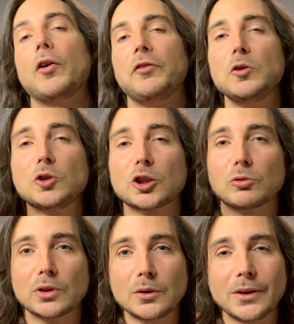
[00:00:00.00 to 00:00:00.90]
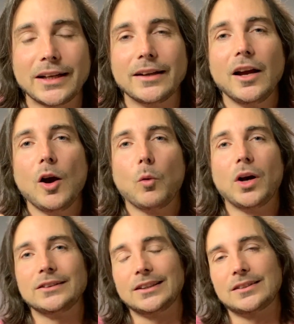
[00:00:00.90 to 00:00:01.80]
If you truly
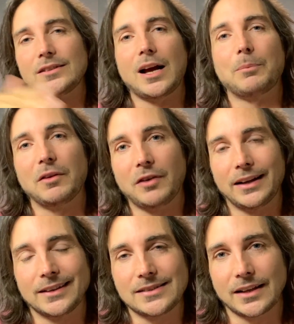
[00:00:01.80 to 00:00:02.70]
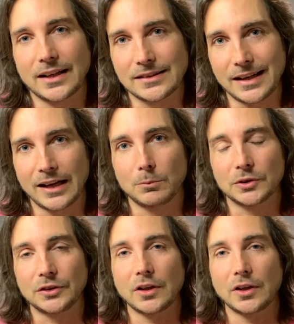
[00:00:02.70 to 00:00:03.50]
want to stop the violence against animals,